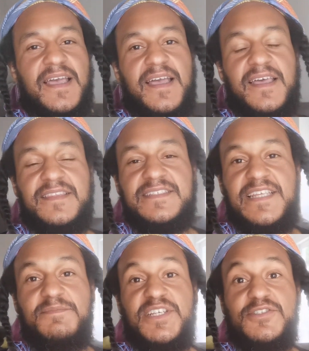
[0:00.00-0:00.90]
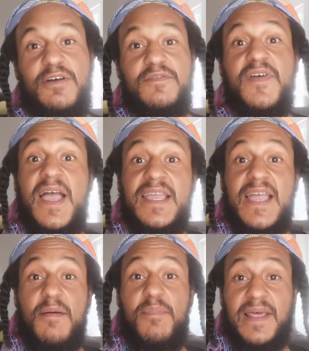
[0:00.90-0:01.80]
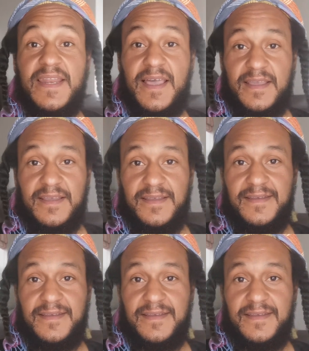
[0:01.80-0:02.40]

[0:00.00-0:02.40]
the subject of Kabbalah,